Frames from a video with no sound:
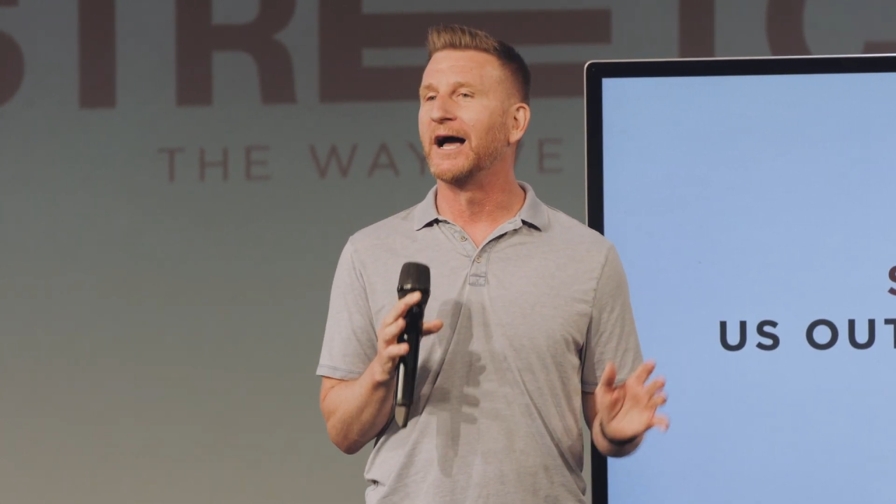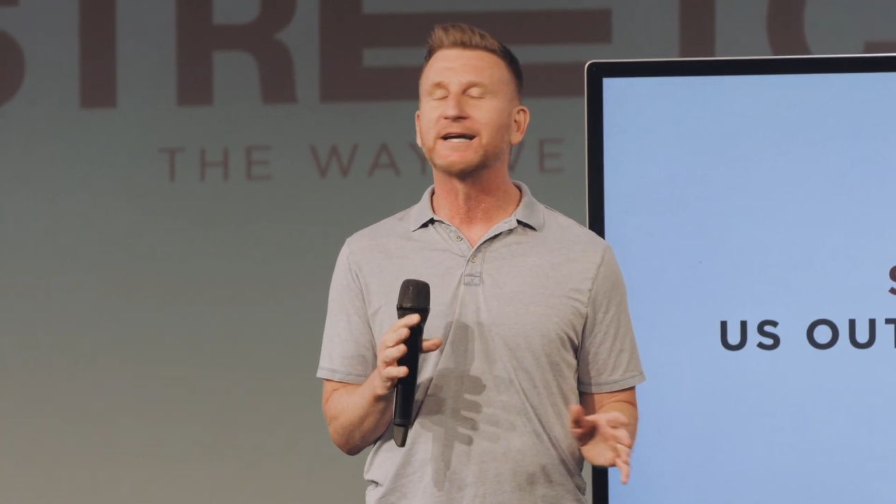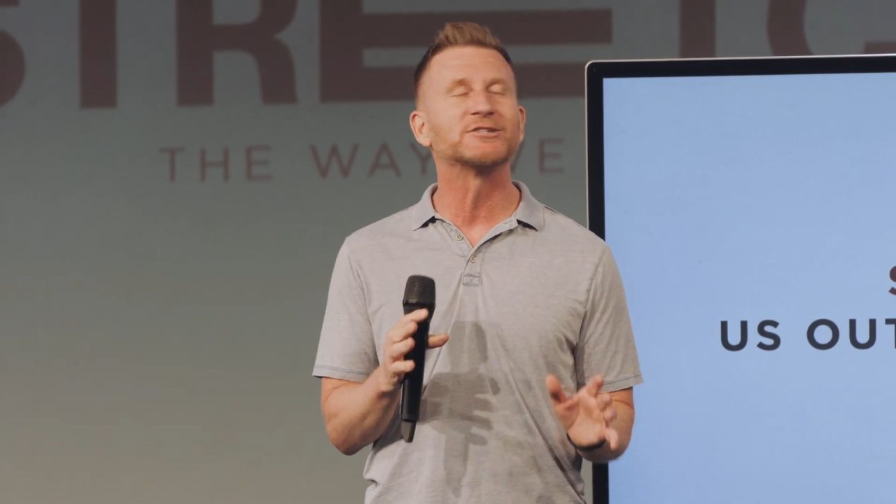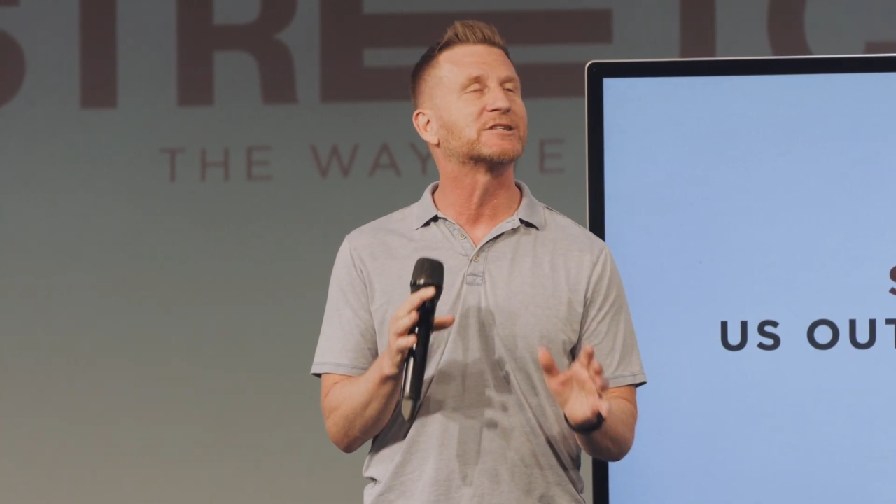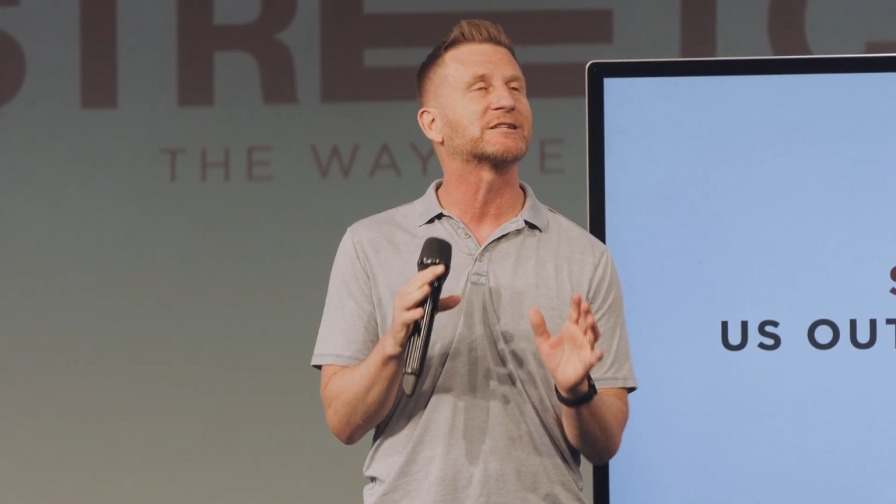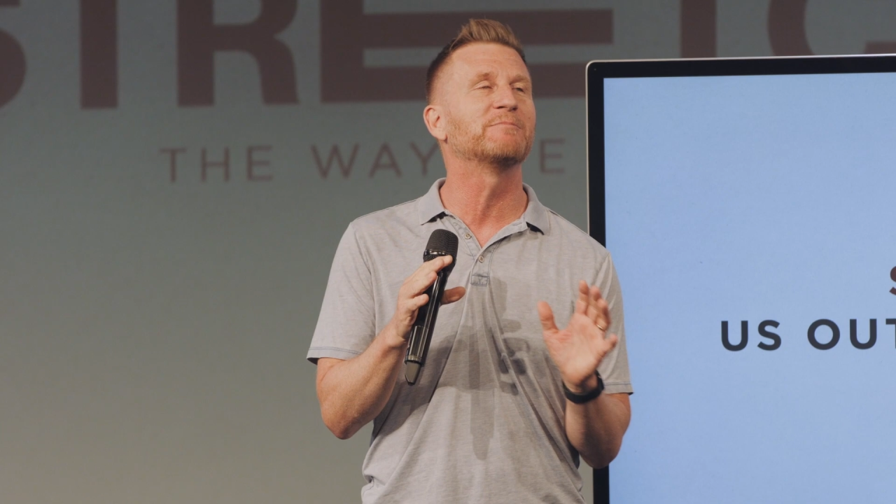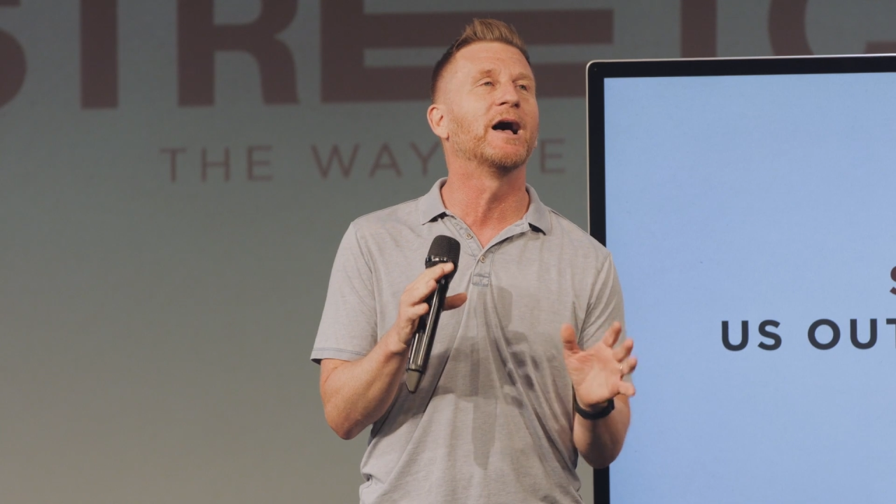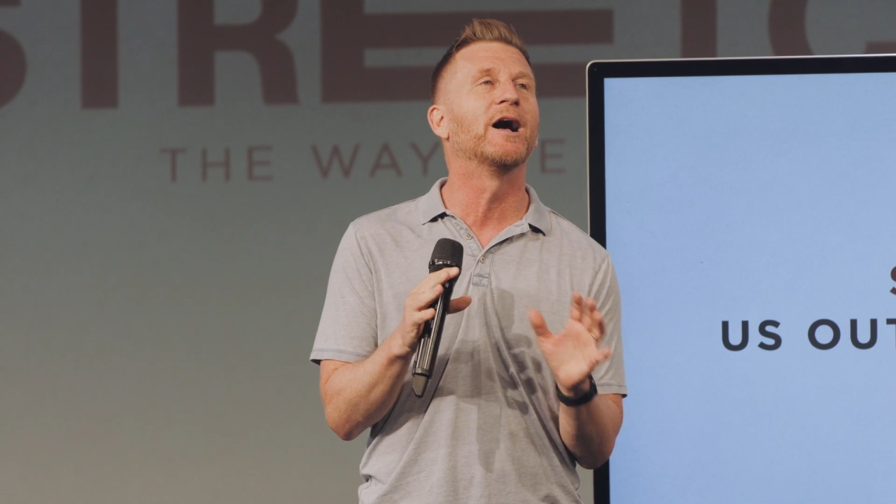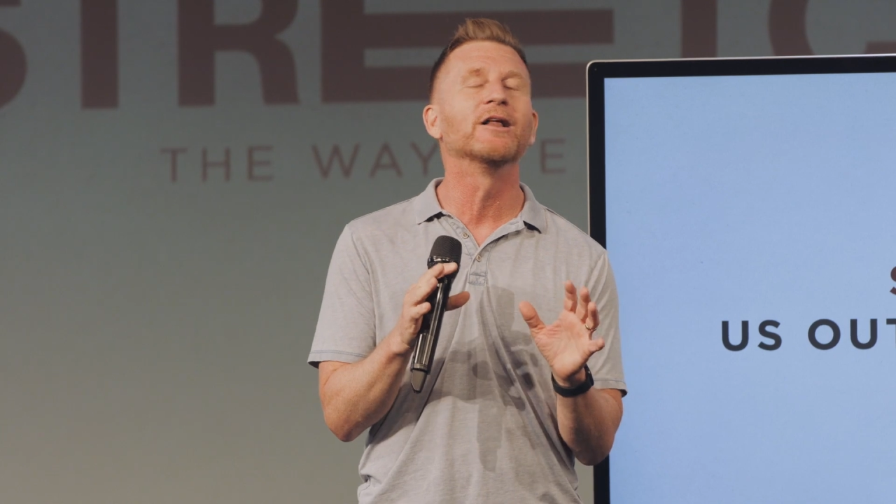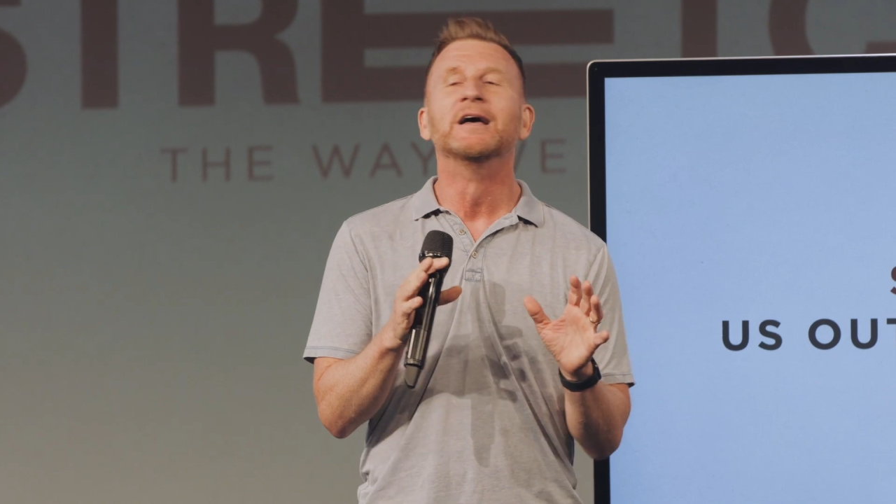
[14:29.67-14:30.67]
I could
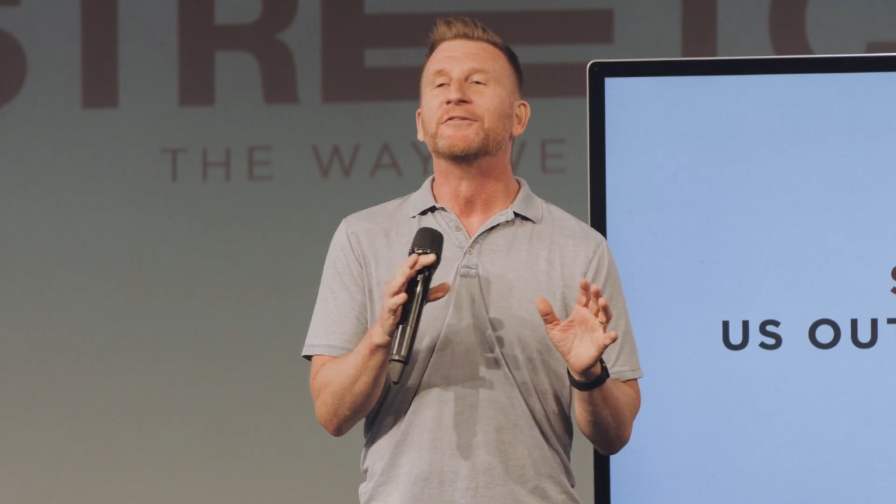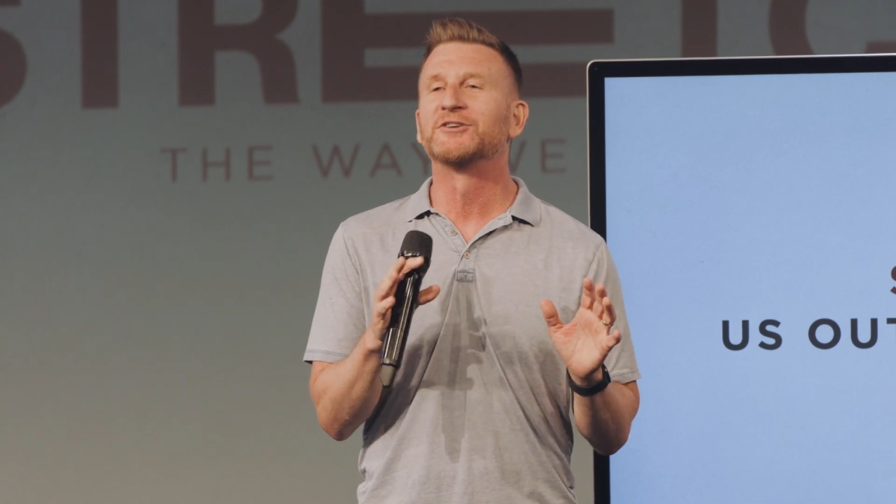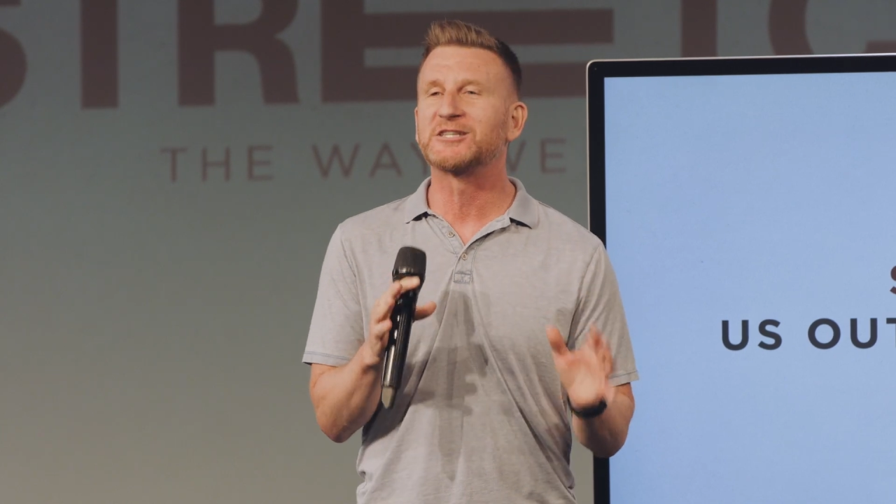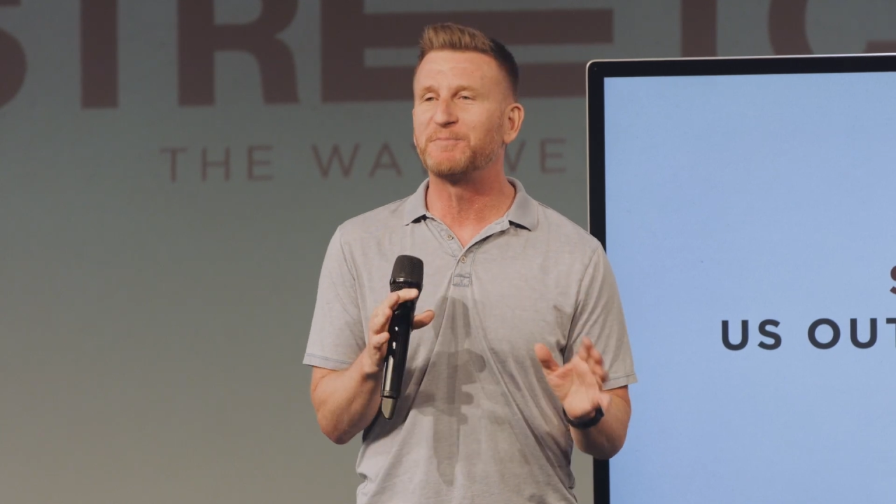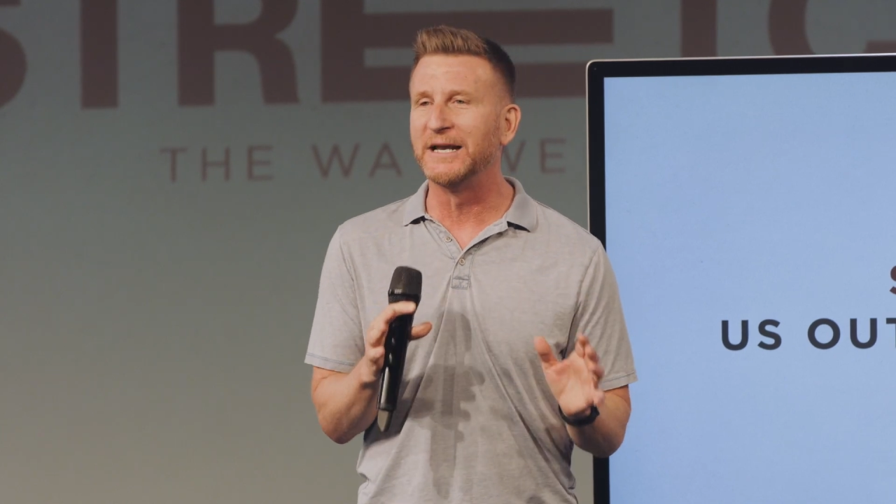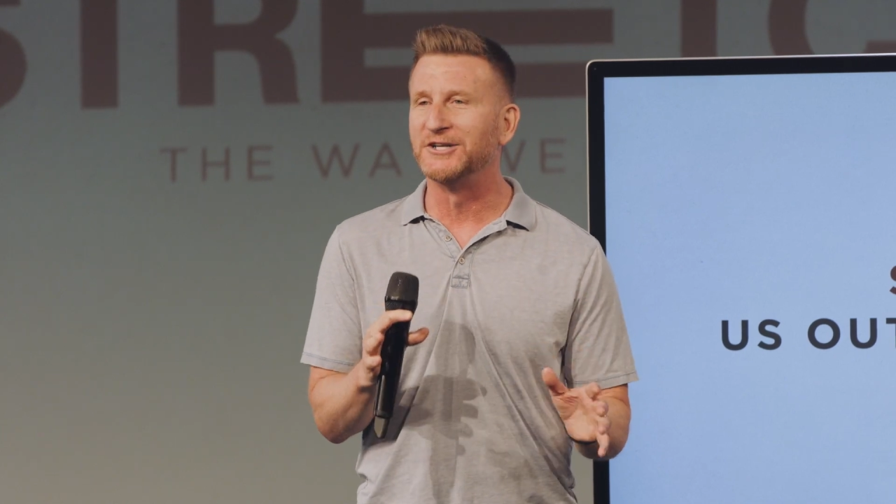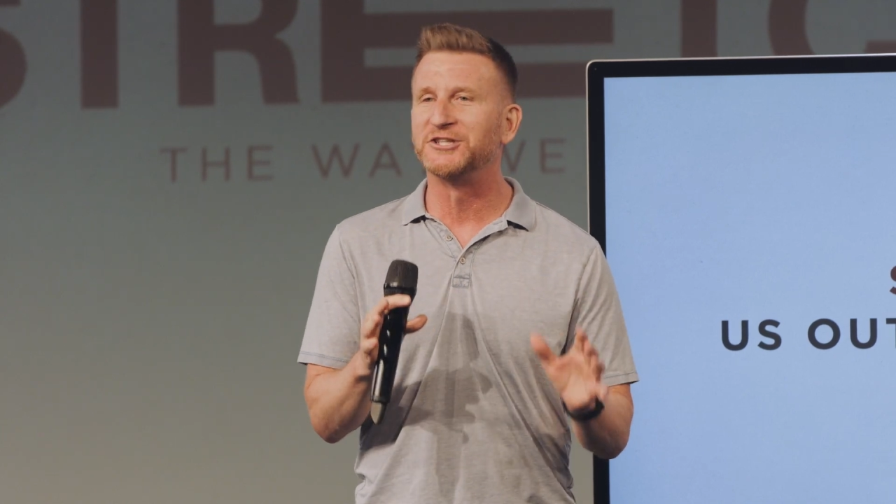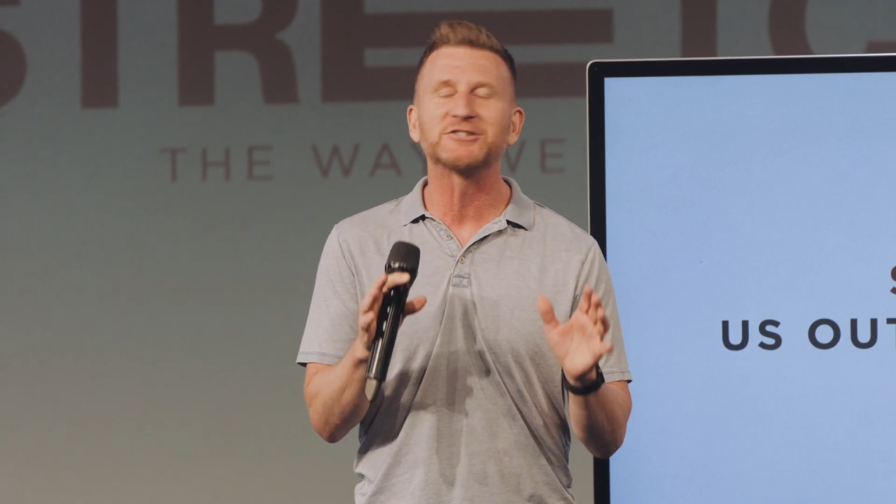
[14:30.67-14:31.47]
smell the spinach.